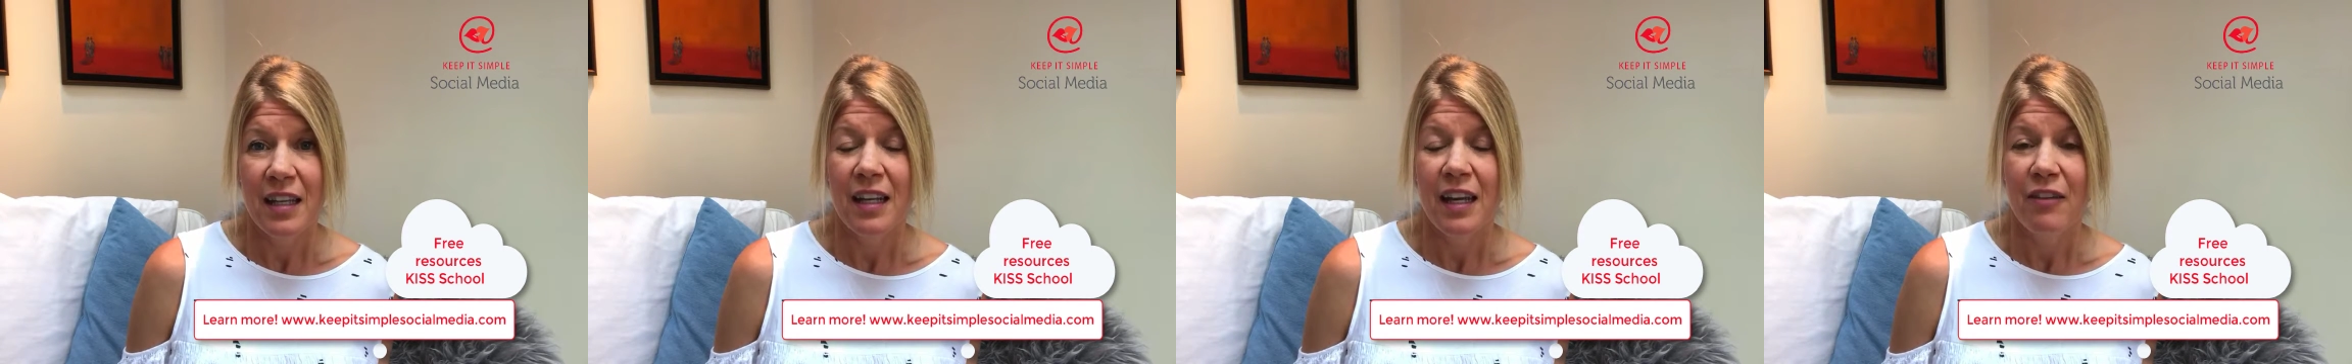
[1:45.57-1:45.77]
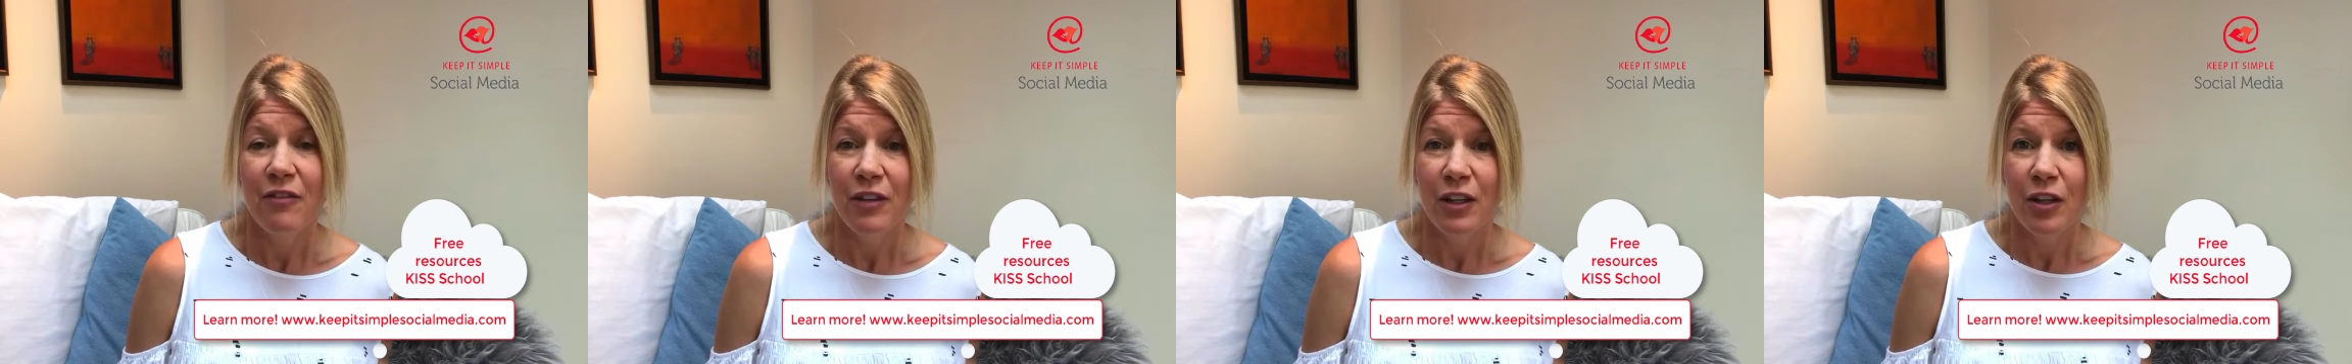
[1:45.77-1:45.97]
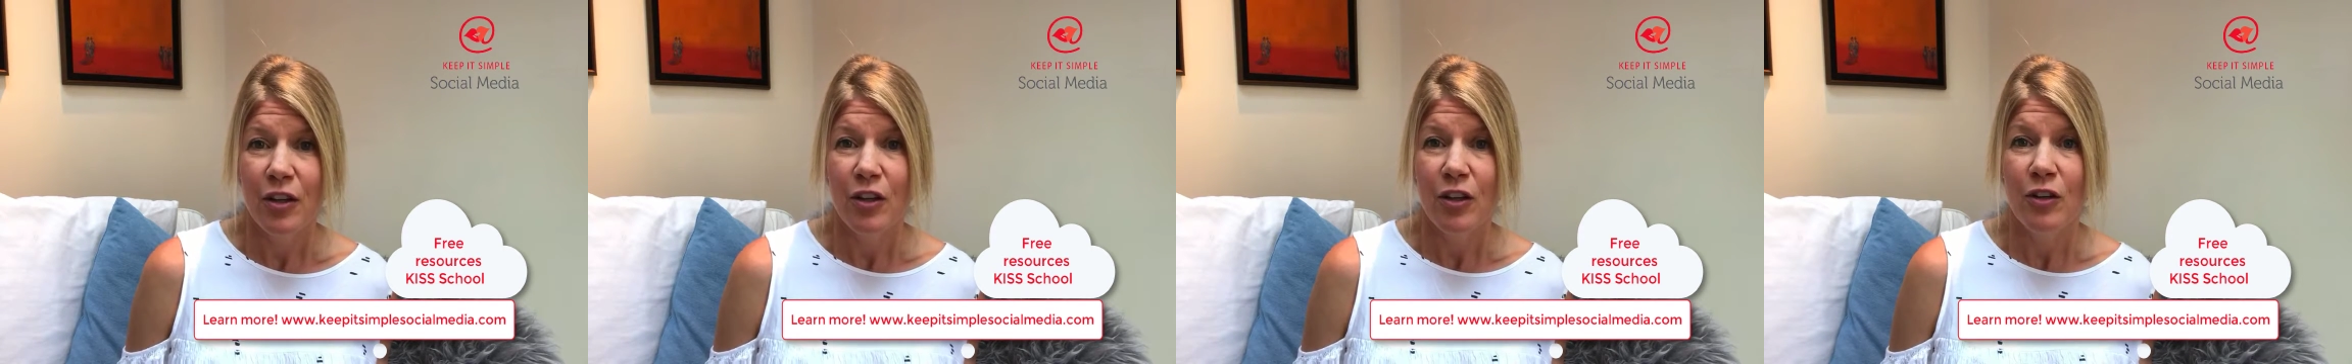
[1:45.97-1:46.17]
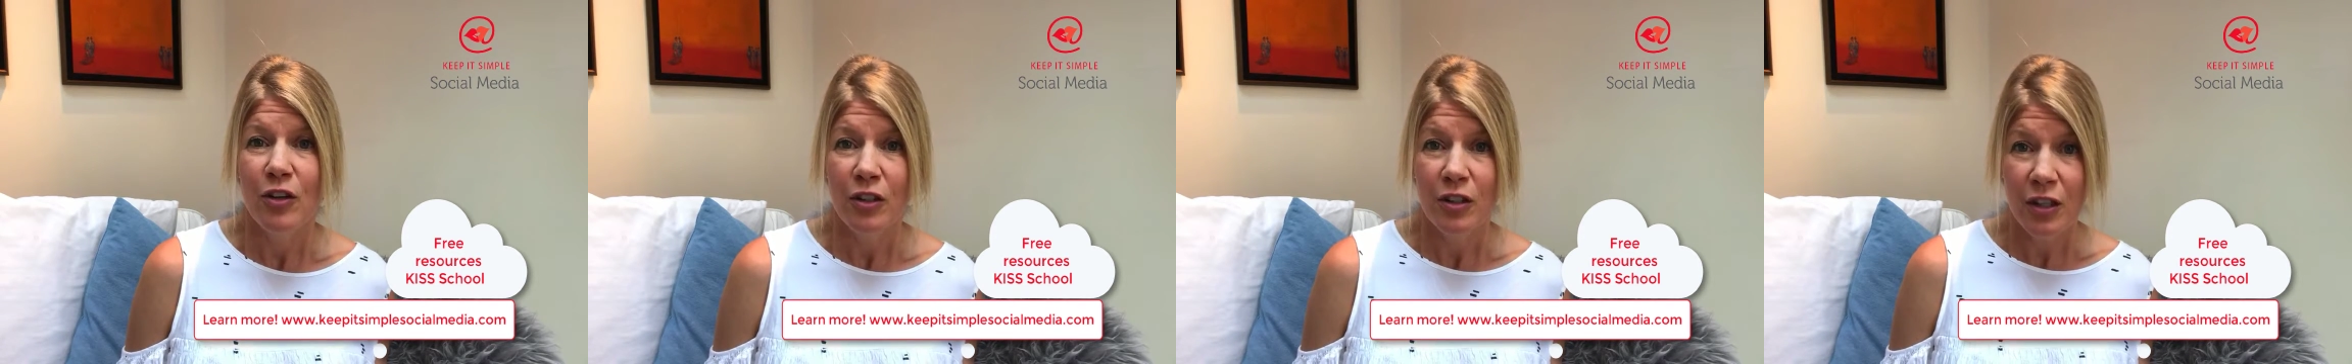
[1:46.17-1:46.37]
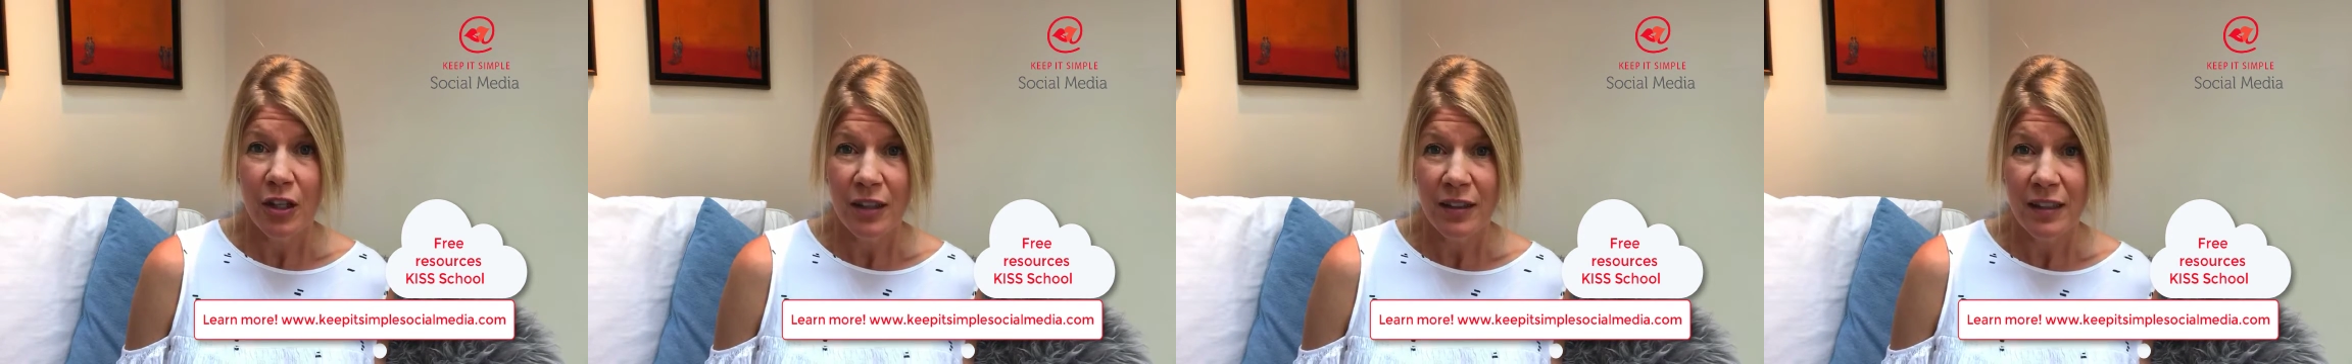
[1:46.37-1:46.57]
and having a
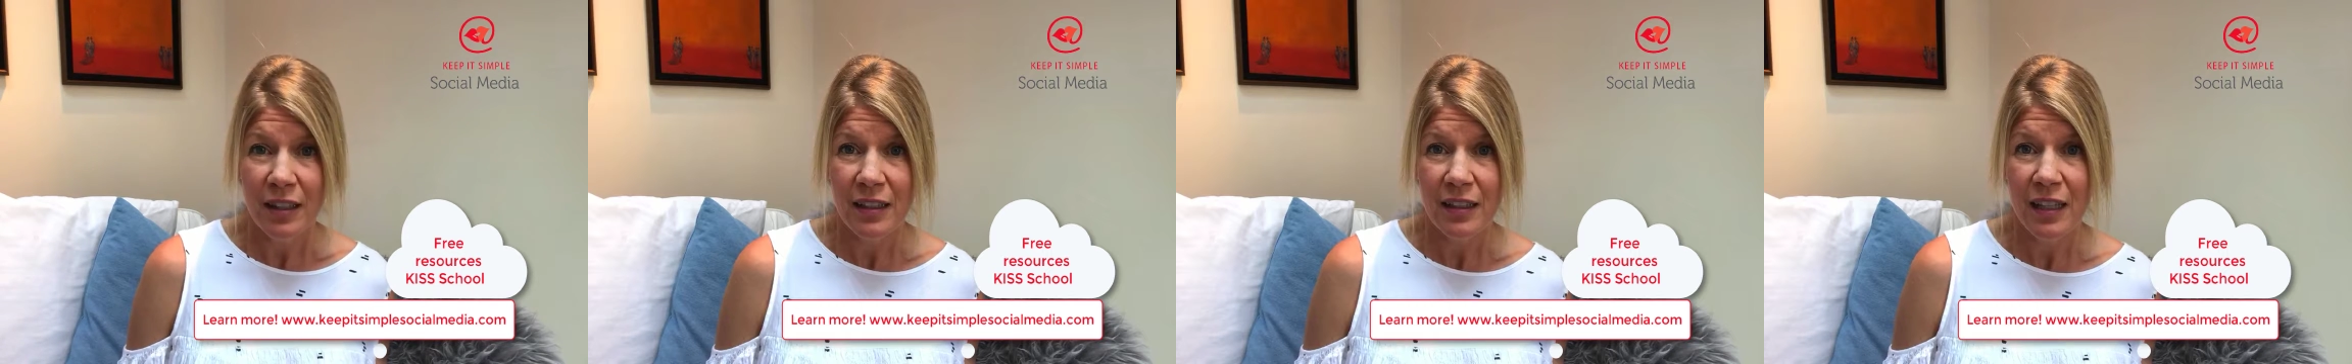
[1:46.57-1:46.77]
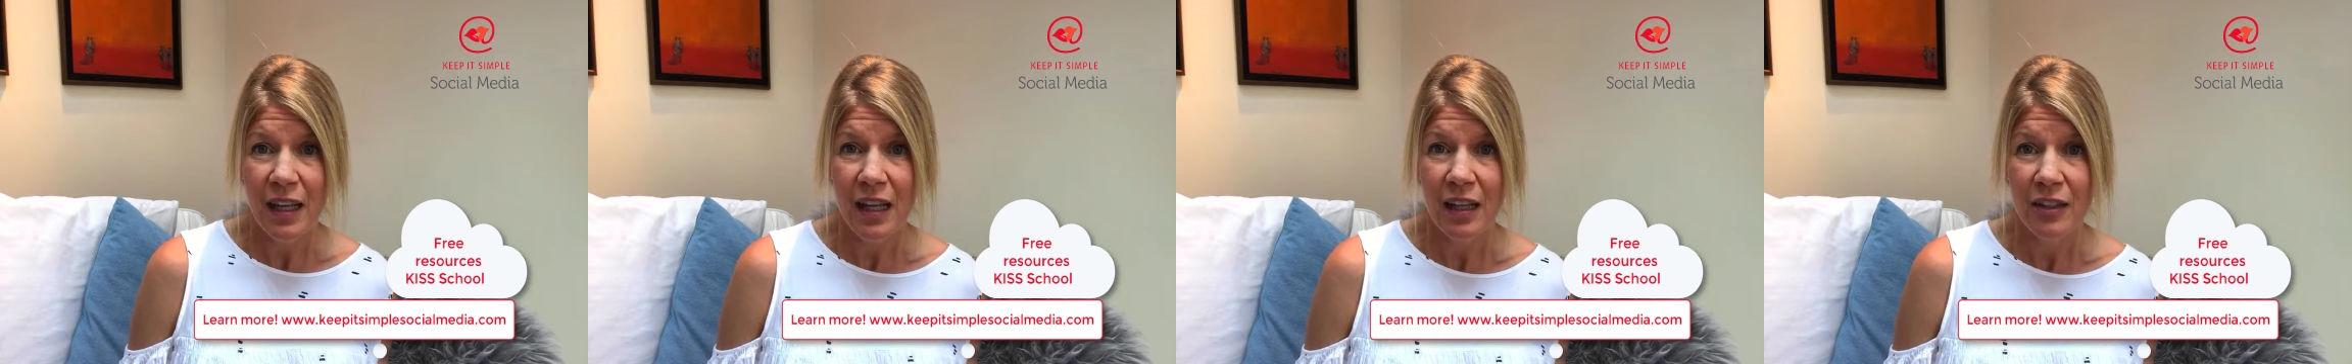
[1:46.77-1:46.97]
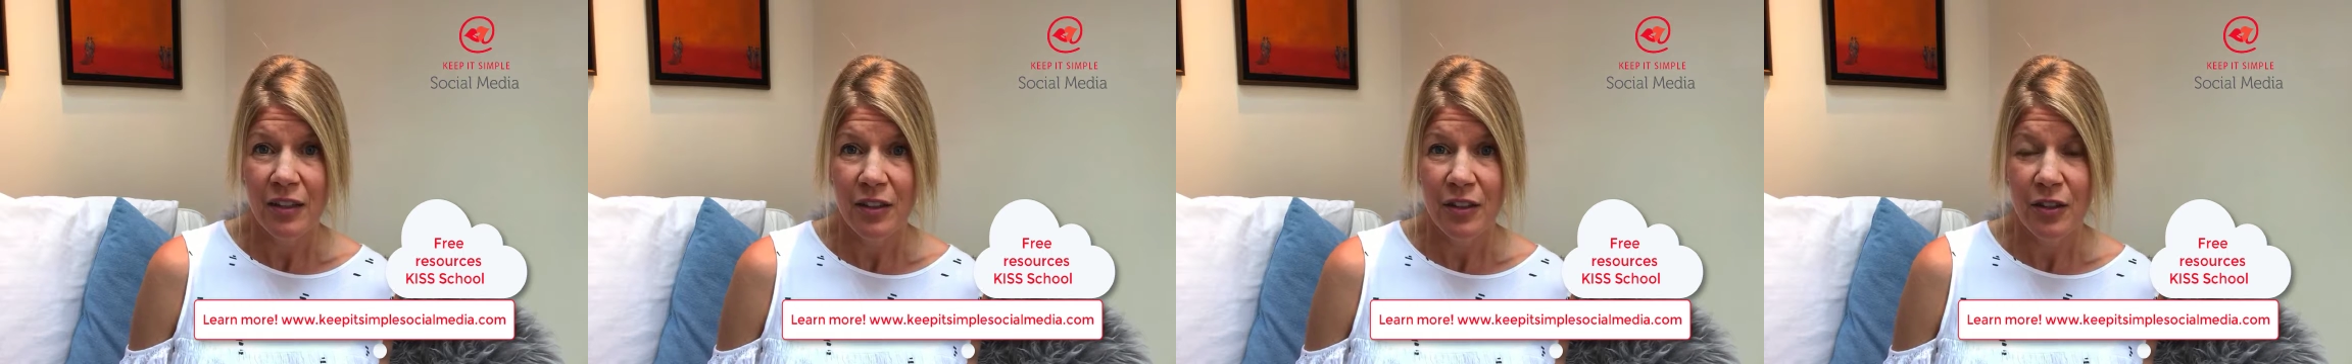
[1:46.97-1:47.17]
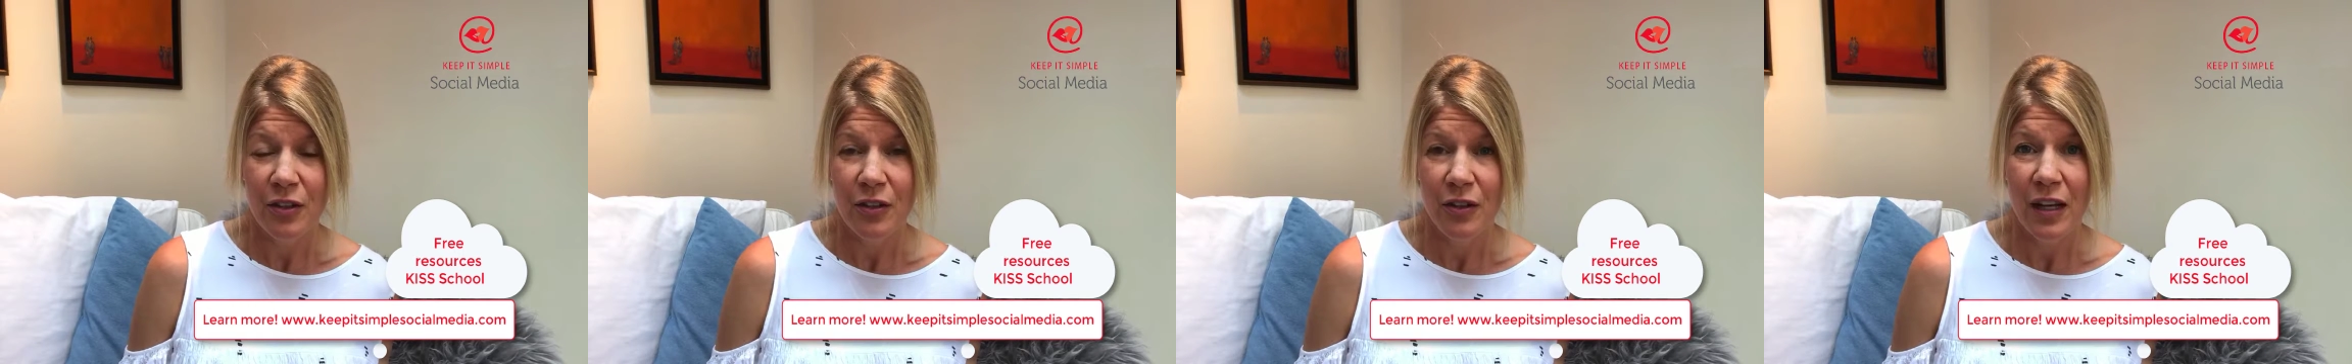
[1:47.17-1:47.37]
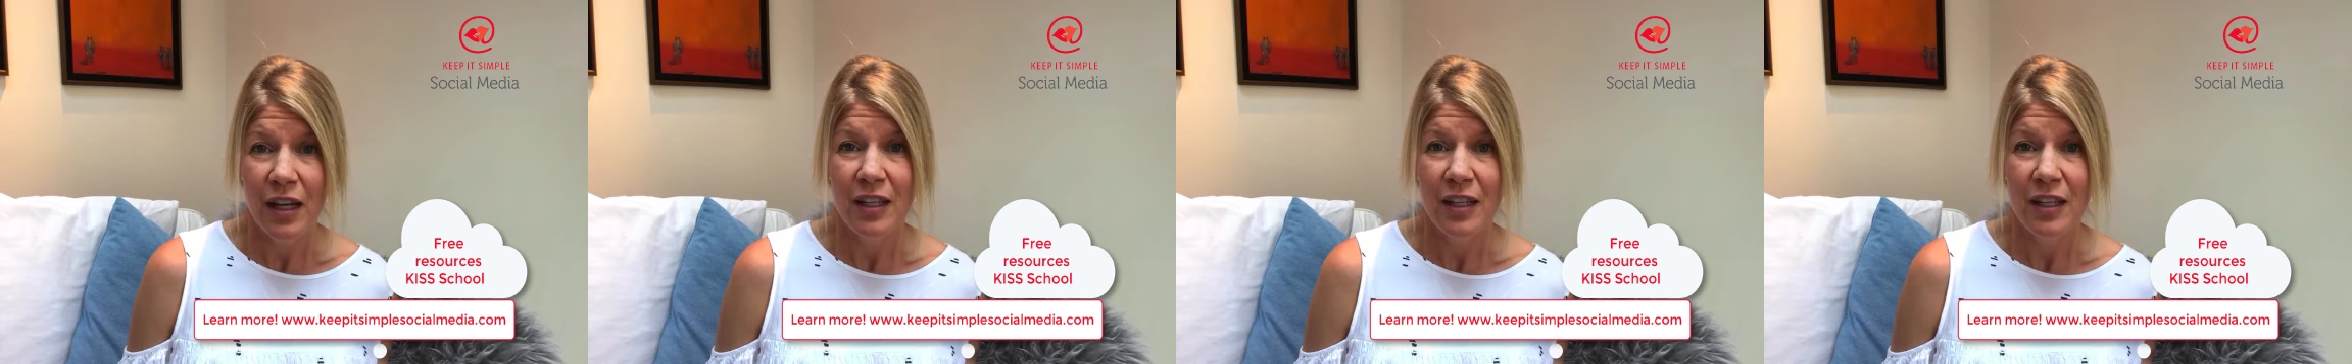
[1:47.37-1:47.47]
good content calendar